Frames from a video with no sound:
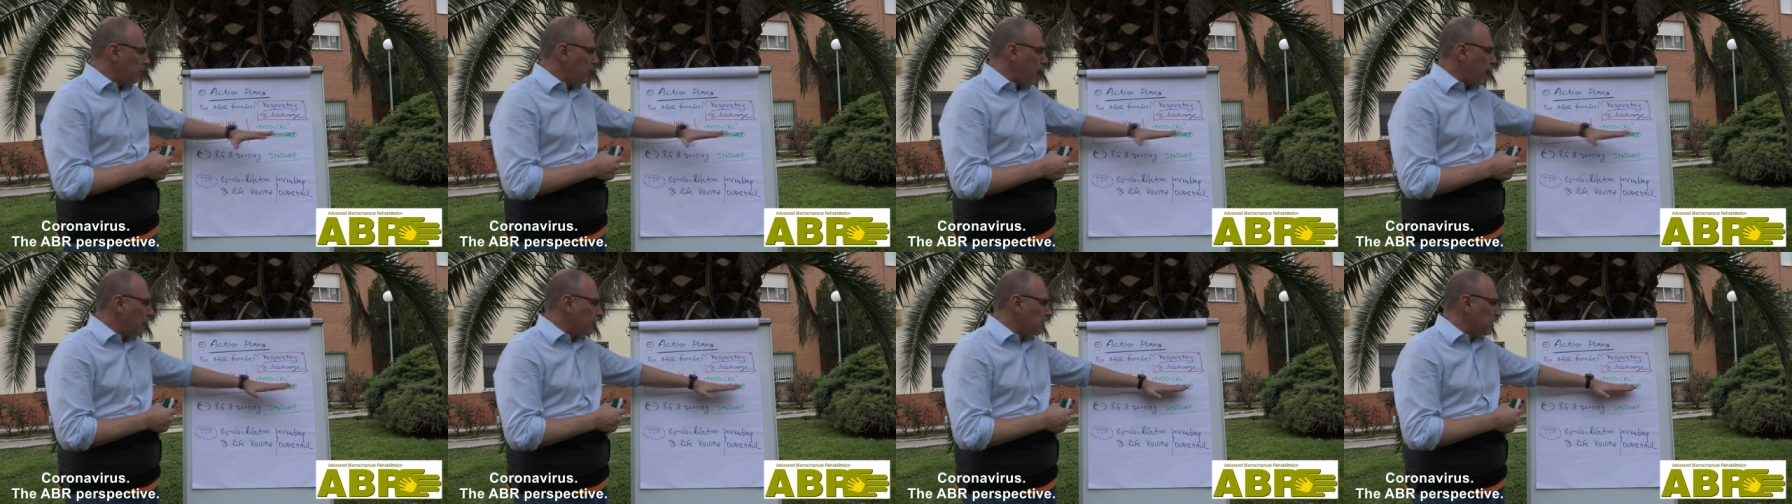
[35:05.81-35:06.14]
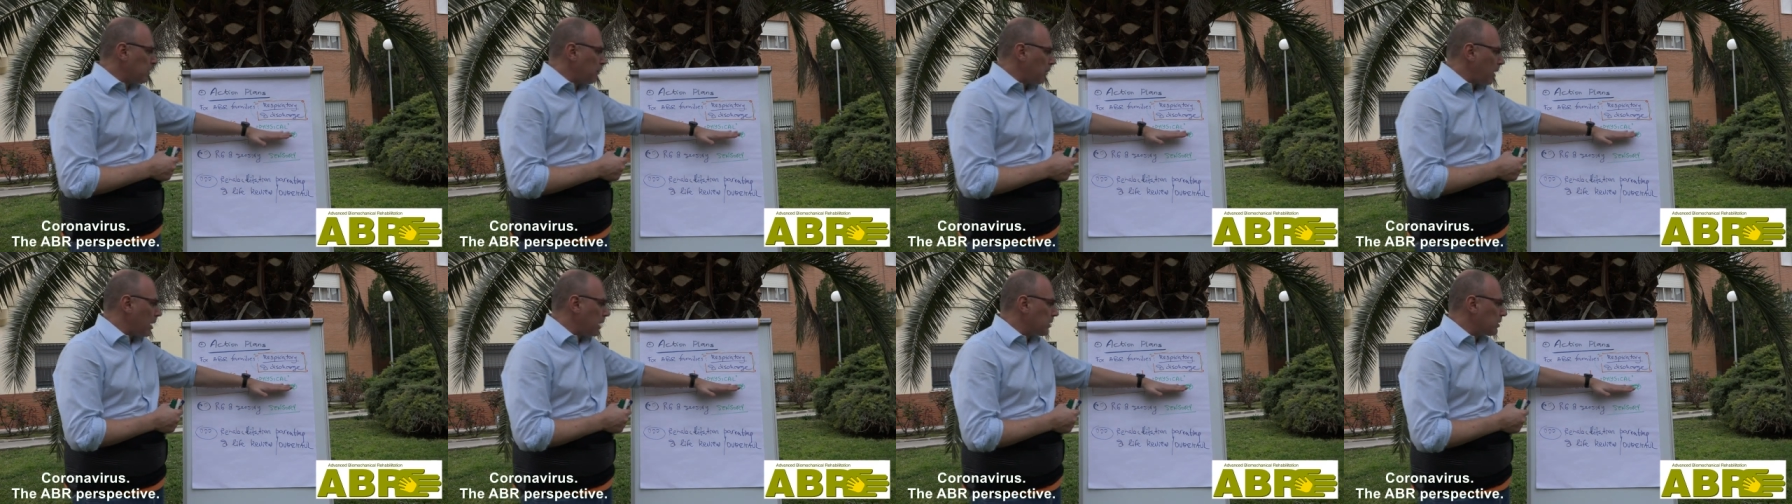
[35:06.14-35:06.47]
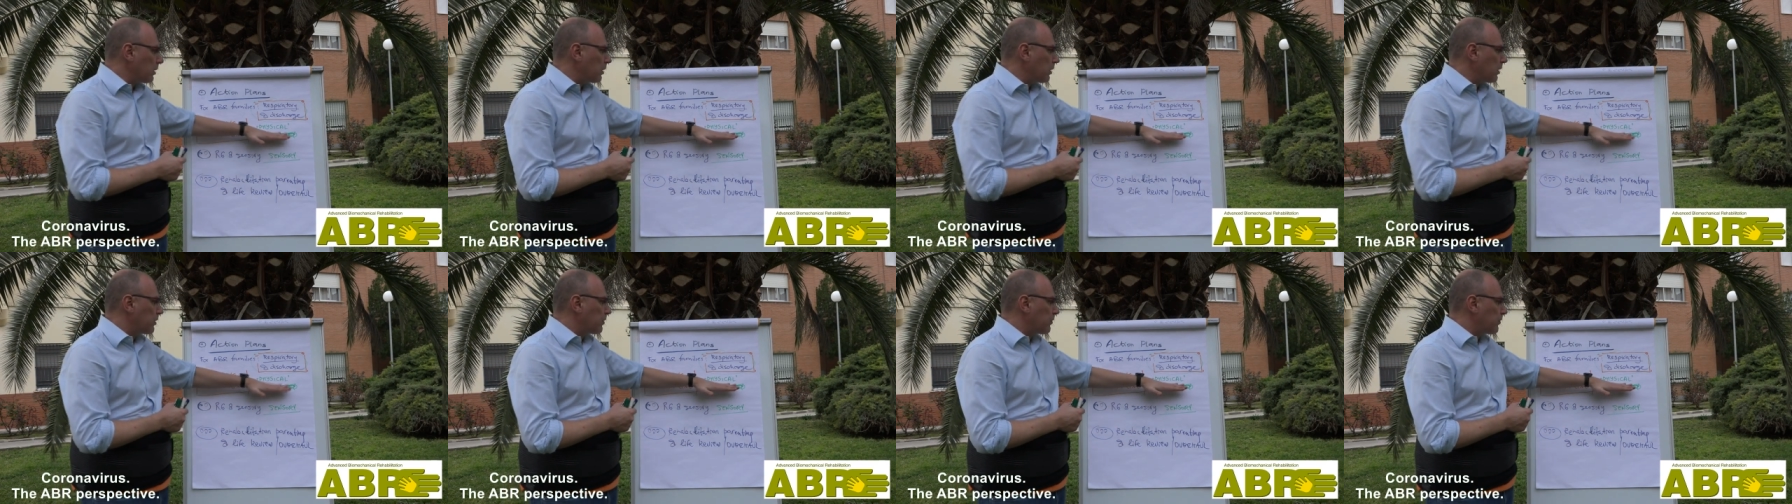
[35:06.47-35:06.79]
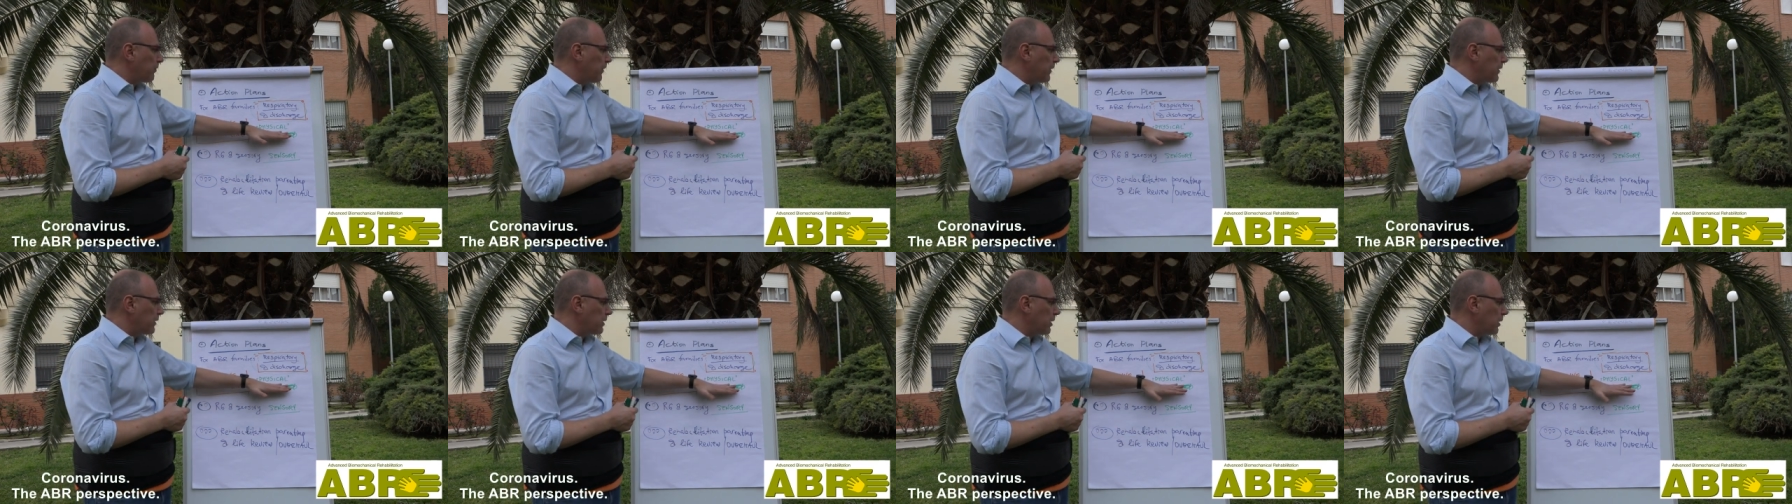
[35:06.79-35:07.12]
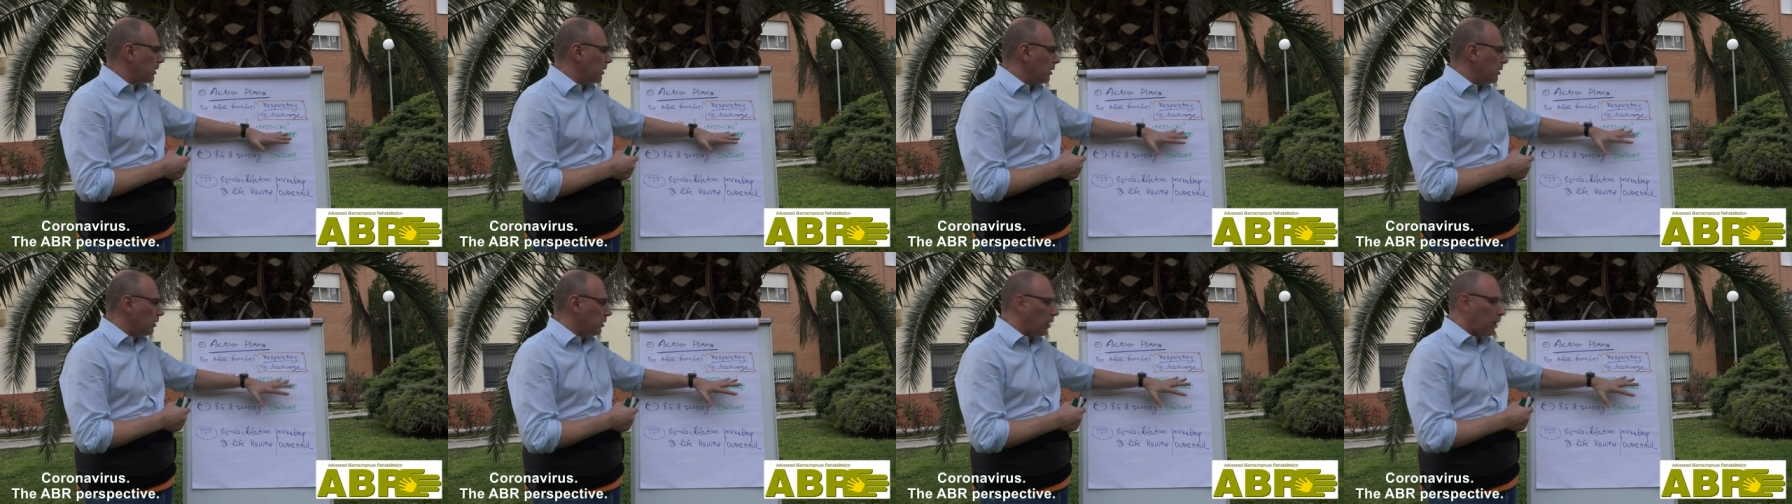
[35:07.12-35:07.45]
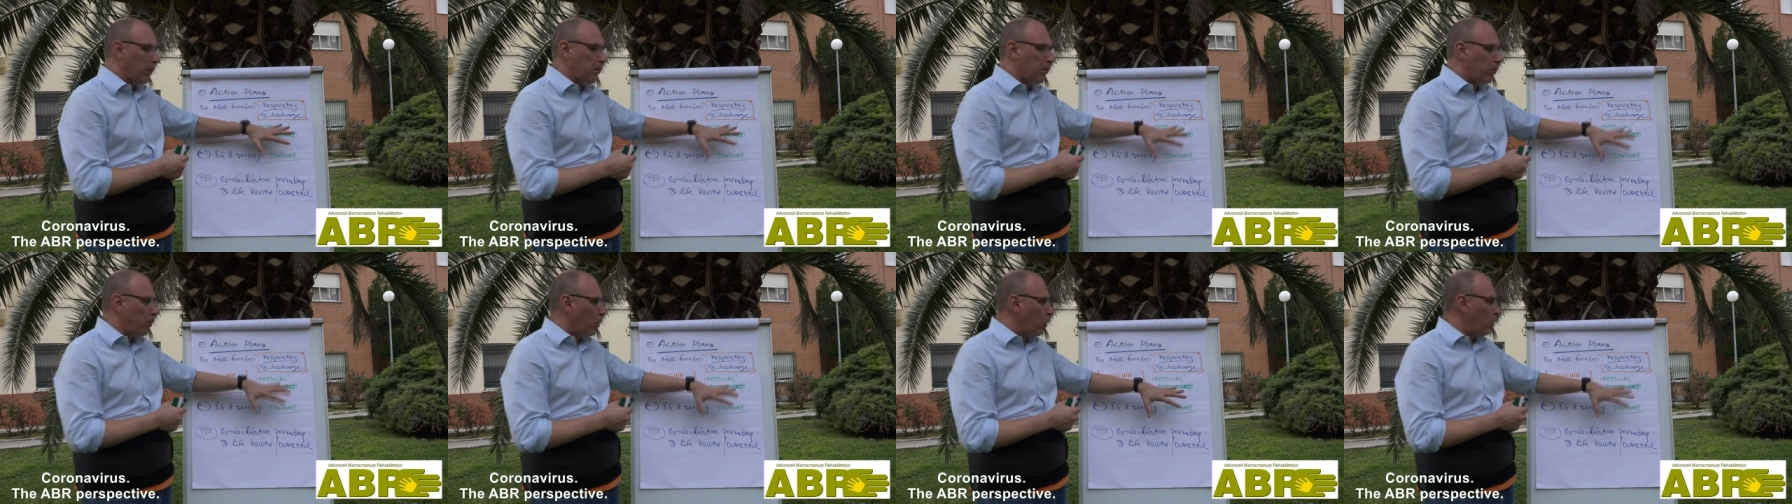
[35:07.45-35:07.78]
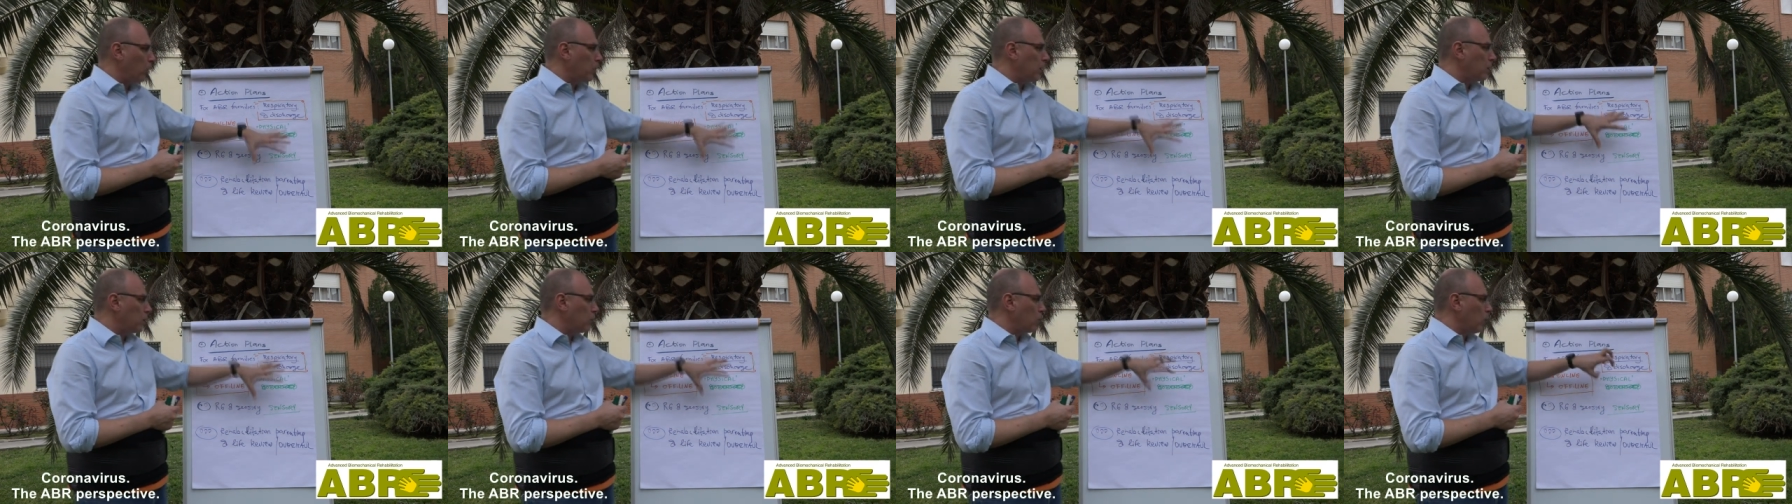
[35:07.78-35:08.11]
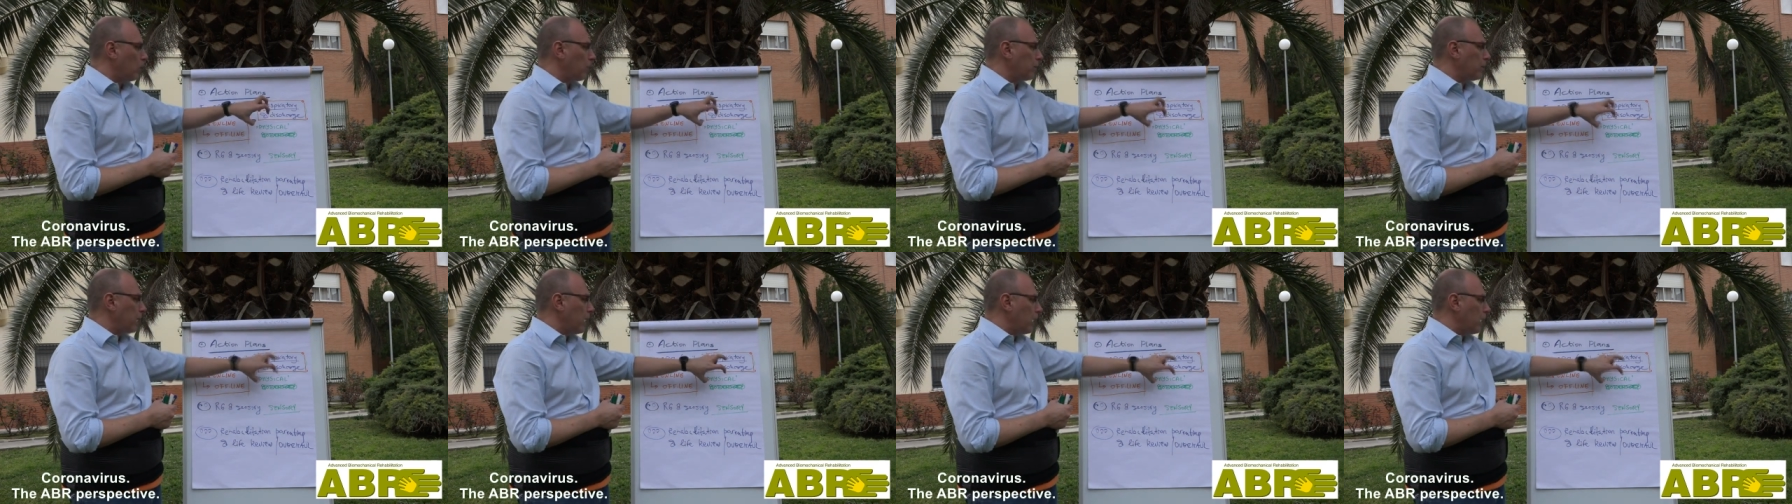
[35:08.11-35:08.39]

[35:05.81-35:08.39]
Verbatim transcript: maximizing this physical component of